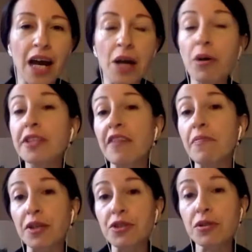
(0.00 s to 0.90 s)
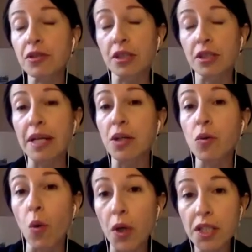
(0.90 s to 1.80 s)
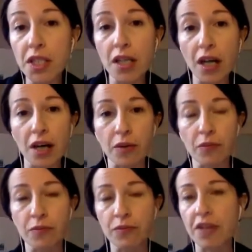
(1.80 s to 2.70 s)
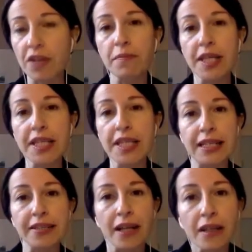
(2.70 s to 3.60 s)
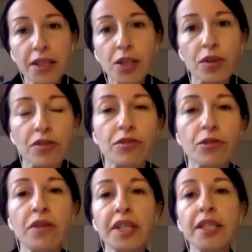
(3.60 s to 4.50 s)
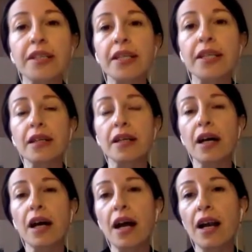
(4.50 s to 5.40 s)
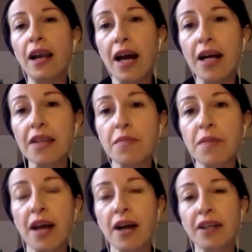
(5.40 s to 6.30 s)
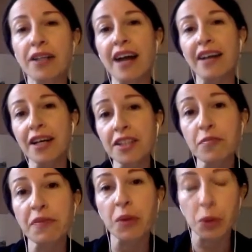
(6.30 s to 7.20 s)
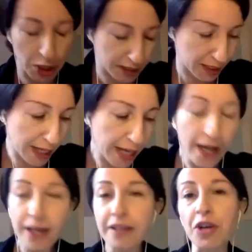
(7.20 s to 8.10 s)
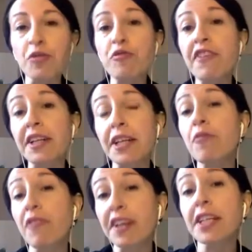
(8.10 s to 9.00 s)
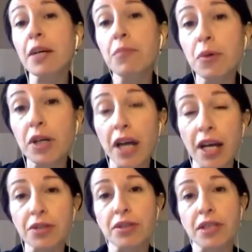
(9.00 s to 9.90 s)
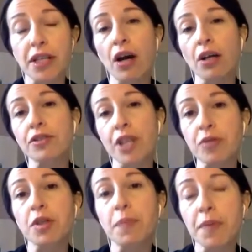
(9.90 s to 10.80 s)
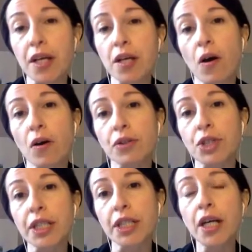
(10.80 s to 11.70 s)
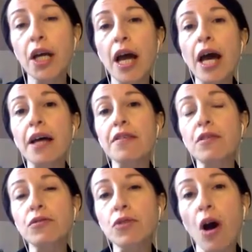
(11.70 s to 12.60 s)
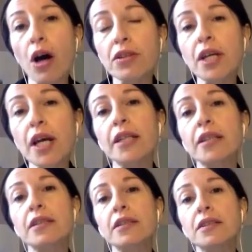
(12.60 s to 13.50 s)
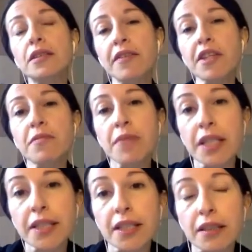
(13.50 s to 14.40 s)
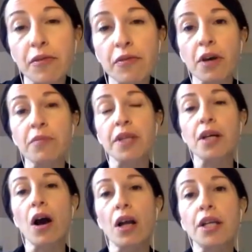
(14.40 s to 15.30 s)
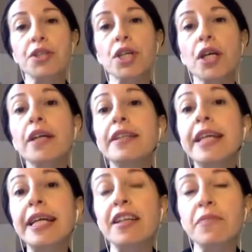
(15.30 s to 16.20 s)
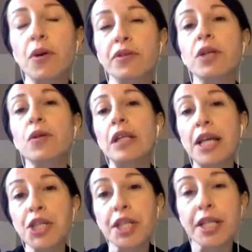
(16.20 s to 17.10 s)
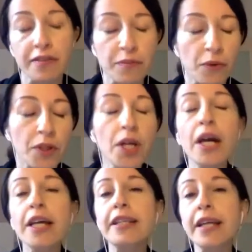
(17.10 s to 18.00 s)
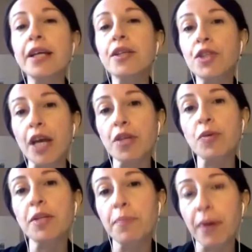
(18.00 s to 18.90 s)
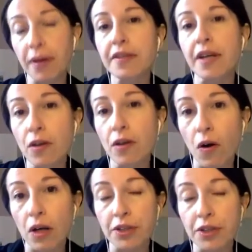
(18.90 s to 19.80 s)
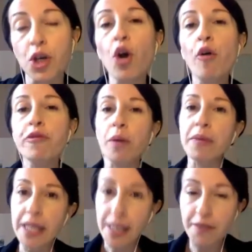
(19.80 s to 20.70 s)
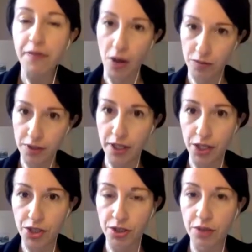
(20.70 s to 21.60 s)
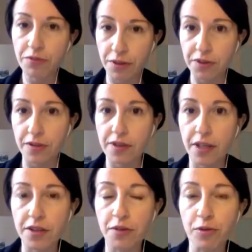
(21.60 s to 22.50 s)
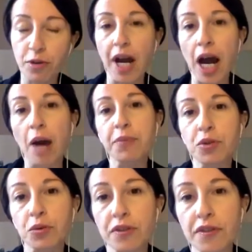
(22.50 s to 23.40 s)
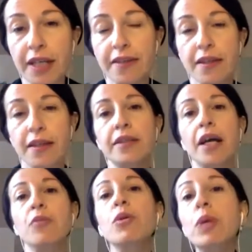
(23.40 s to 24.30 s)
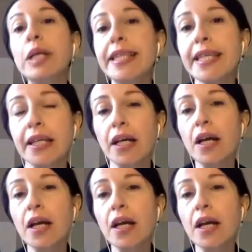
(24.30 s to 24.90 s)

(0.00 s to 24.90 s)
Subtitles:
won't have many quotes. I'm just basically telling you the story that lies behind another project that I'm writing a book actually on Jesuit psychology as taught and transmitted from the College de Clermont, the Collège de Clermont, the Jesuit Parisian College, from its foundation, 1564, up to 1610. We will see